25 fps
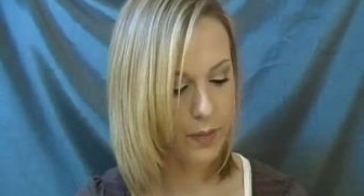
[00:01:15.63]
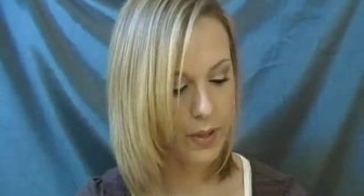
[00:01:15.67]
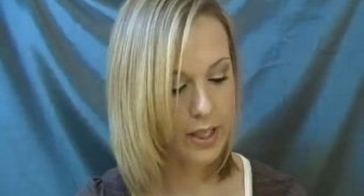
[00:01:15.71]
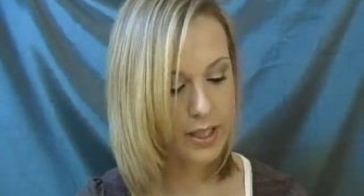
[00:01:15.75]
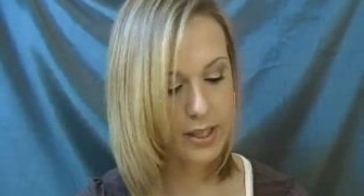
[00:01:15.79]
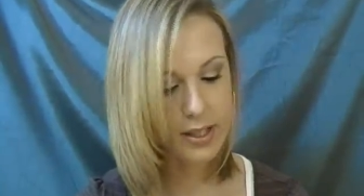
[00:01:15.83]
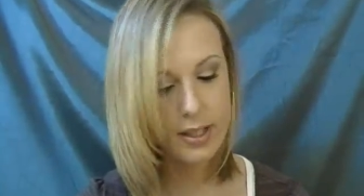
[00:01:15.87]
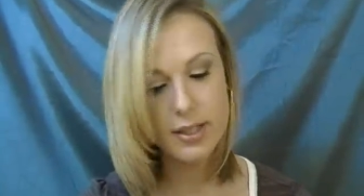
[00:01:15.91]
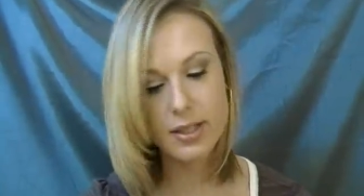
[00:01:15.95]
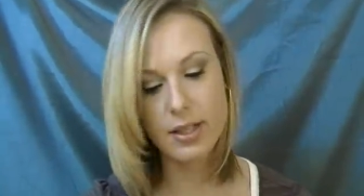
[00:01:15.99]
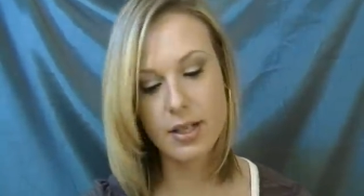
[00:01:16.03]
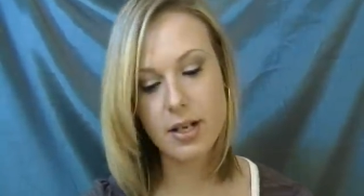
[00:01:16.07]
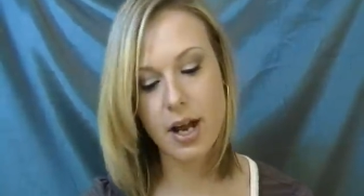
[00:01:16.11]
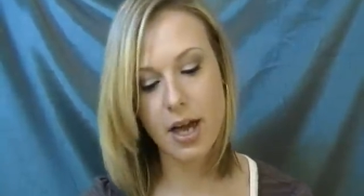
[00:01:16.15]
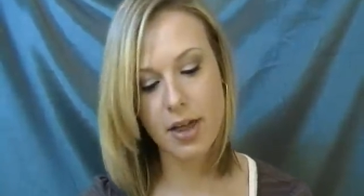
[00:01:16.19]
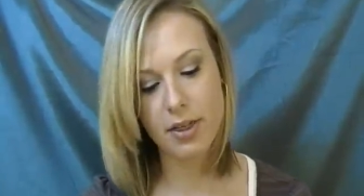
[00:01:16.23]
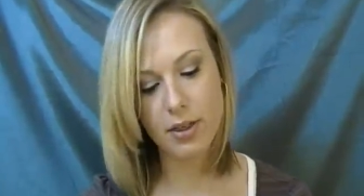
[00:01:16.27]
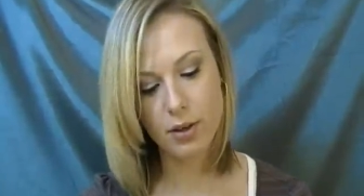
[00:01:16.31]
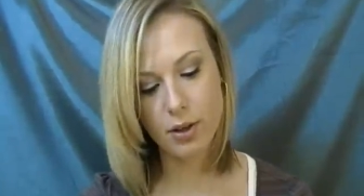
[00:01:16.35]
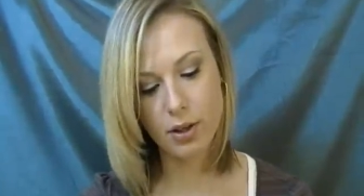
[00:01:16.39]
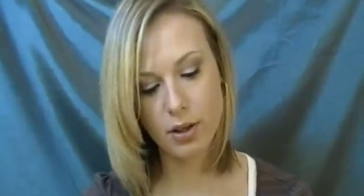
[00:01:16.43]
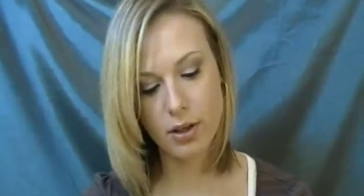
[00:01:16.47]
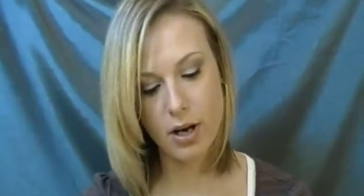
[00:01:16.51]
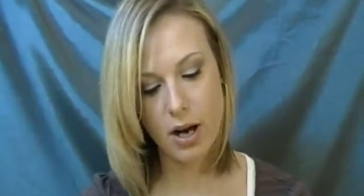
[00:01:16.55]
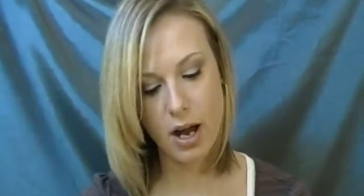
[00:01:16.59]
This is
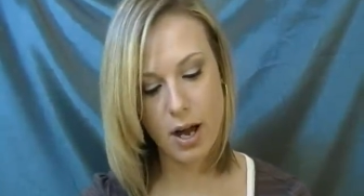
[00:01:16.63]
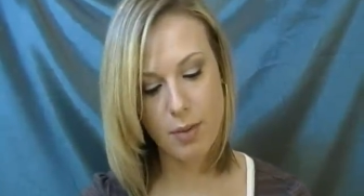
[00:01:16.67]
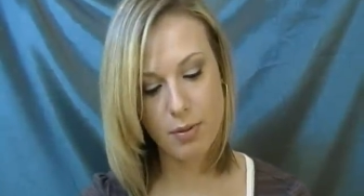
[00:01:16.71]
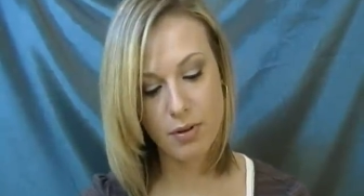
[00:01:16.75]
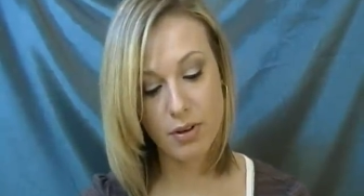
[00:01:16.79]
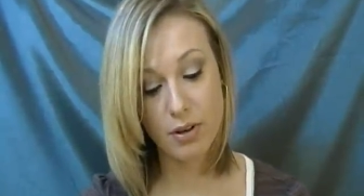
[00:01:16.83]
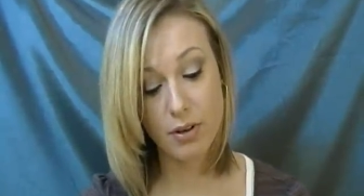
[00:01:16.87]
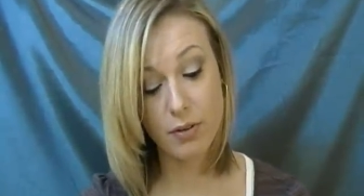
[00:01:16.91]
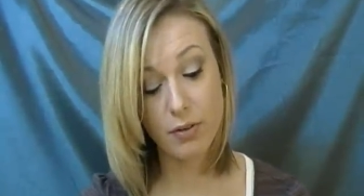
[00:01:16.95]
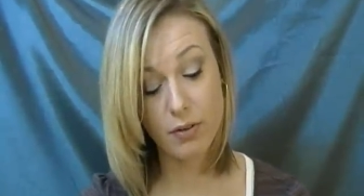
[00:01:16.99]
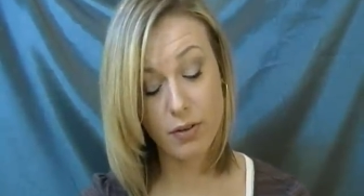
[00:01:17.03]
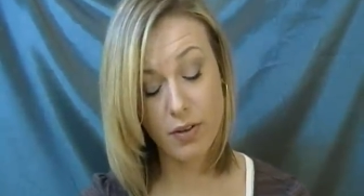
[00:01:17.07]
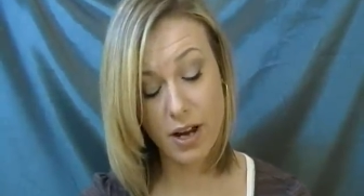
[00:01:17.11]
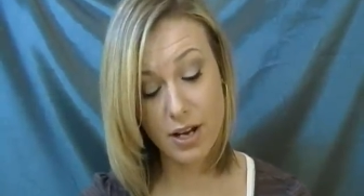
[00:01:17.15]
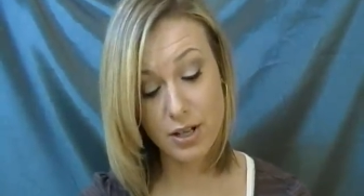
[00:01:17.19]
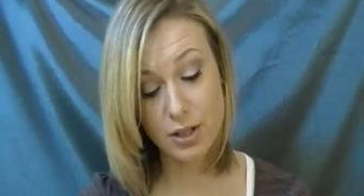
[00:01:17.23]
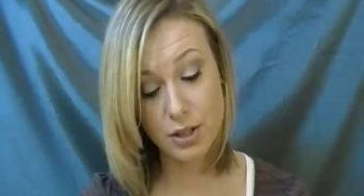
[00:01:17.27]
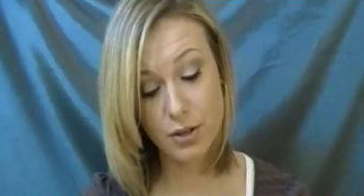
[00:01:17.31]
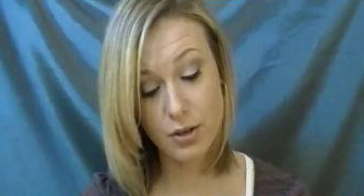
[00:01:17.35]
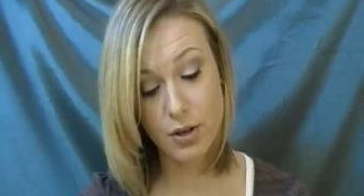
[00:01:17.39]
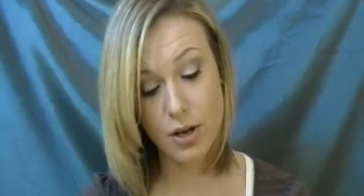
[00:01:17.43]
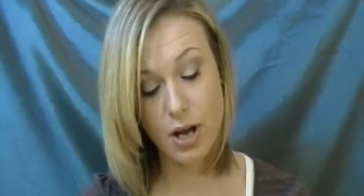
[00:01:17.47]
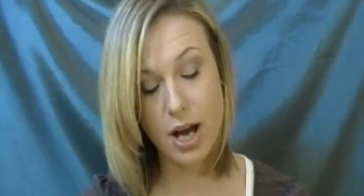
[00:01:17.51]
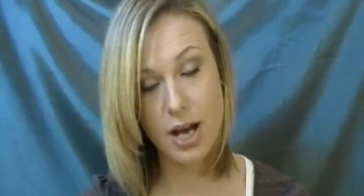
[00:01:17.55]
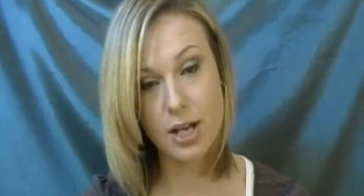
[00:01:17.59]
another
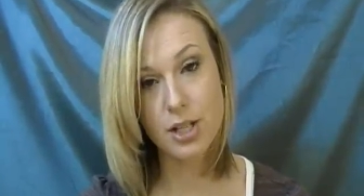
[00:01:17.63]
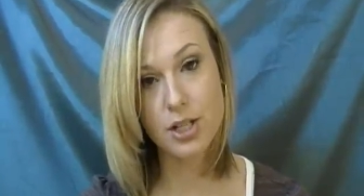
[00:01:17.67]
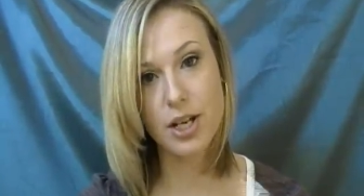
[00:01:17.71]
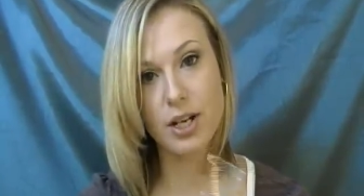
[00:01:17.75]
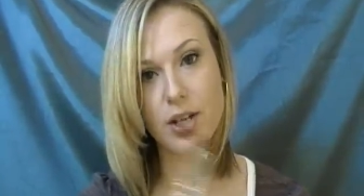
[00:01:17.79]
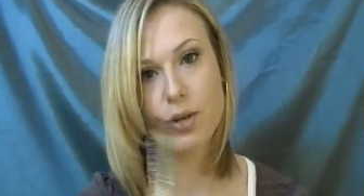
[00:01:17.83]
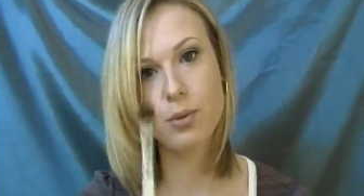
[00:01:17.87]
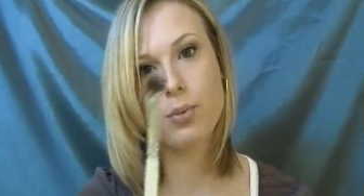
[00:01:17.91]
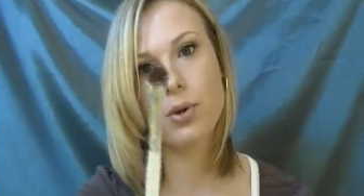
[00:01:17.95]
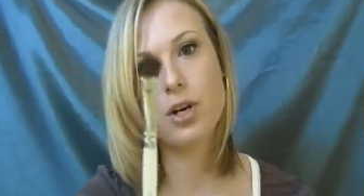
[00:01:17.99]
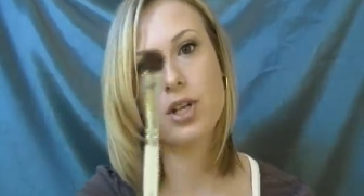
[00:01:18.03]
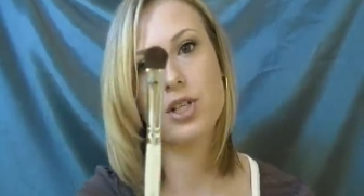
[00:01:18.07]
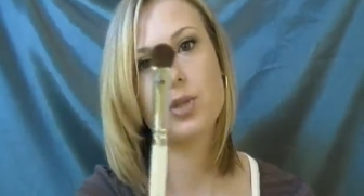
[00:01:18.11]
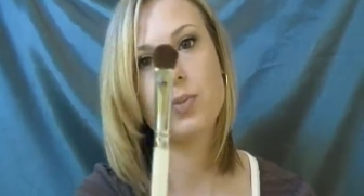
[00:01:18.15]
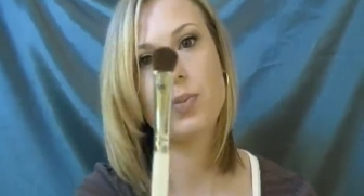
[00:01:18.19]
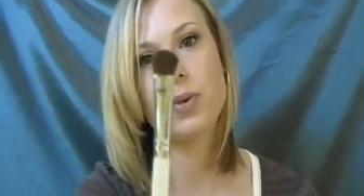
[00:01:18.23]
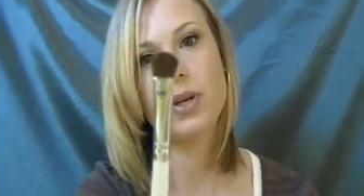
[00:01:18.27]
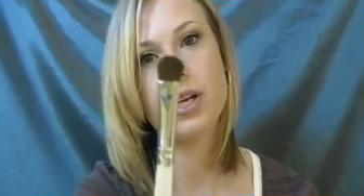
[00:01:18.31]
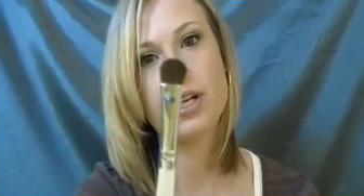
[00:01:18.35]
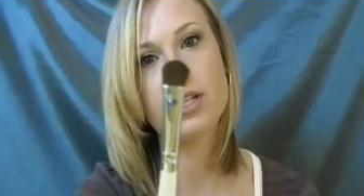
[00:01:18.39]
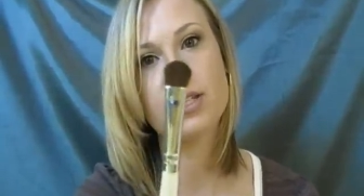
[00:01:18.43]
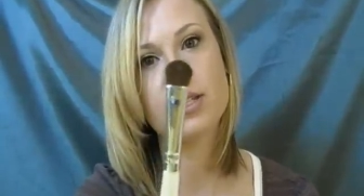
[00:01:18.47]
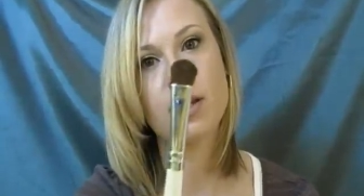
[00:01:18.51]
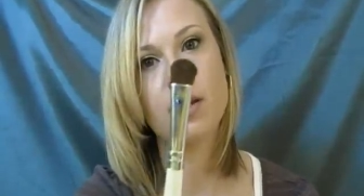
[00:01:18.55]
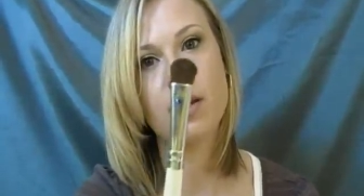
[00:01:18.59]
Professional Eyeshadow Brush,
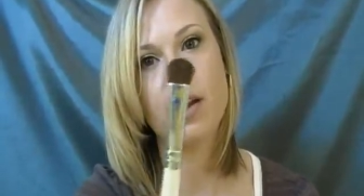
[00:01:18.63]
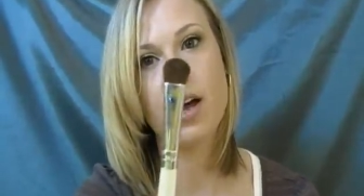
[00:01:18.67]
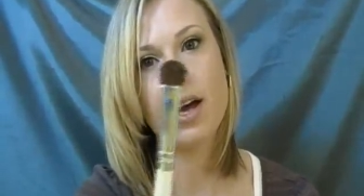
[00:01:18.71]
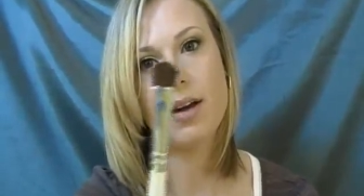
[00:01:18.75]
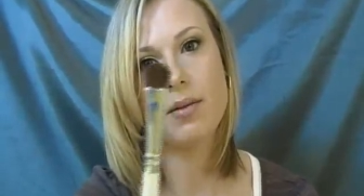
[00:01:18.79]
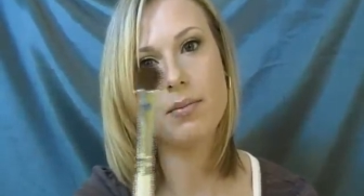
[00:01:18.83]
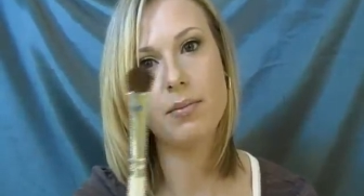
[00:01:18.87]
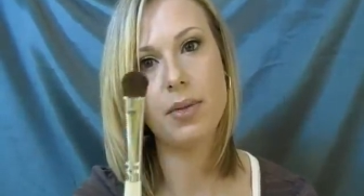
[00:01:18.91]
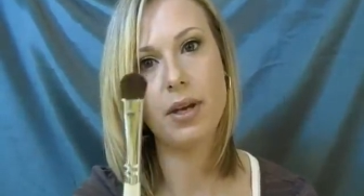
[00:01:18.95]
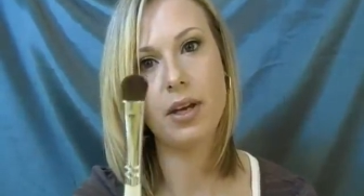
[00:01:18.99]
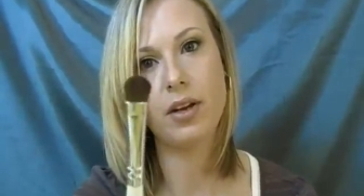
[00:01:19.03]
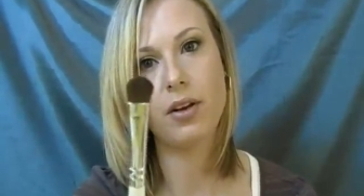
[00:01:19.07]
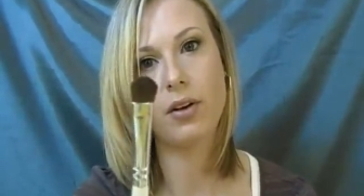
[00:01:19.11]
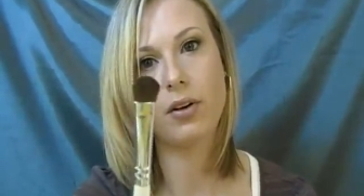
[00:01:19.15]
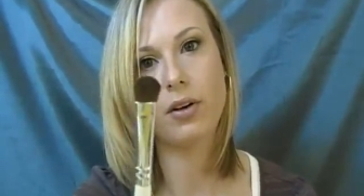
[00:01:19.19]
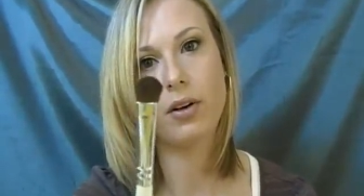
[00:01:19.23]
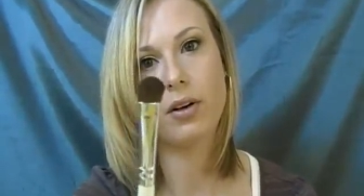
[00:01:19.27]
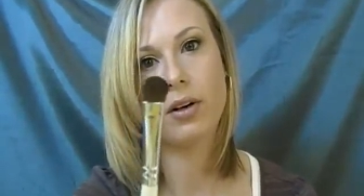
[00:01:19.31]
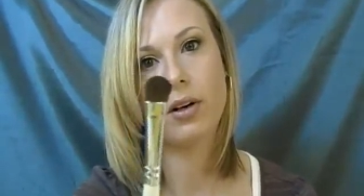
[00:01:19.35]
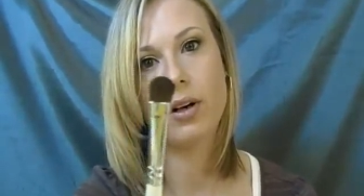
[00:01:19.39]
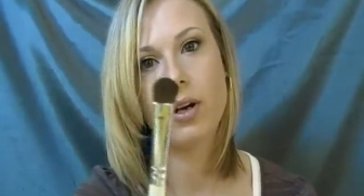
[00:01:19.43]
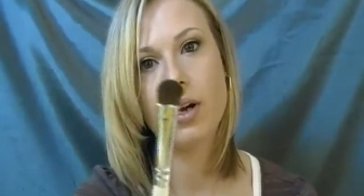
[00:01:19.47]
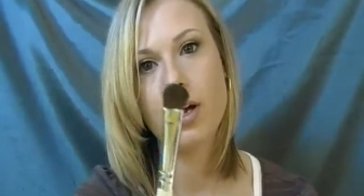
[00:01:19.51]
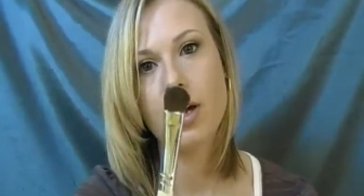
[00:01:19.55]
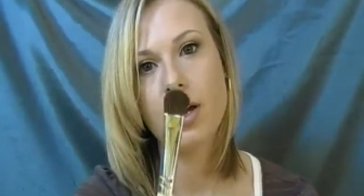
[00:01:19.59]
but it's a lot
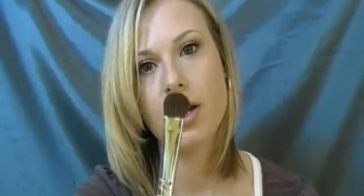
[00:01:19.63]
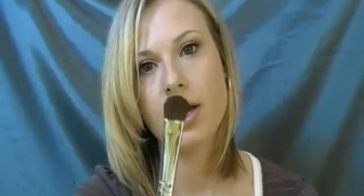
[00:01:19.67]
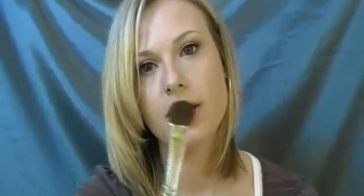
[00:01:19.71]
bigger,